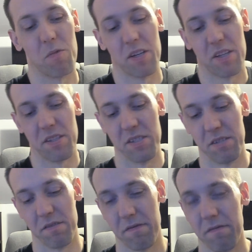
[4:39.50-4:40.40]
the
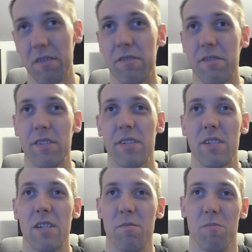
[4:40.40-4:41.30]
first
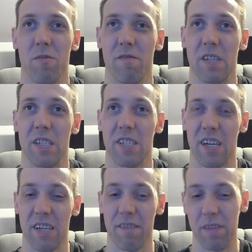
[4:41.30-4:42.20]
movies I
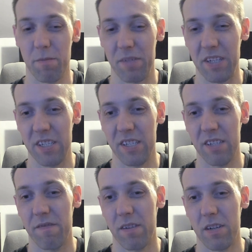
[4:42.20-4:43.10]
have updated
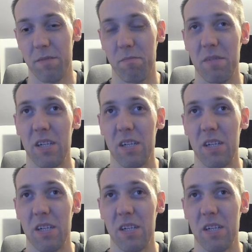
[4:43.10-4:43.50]
from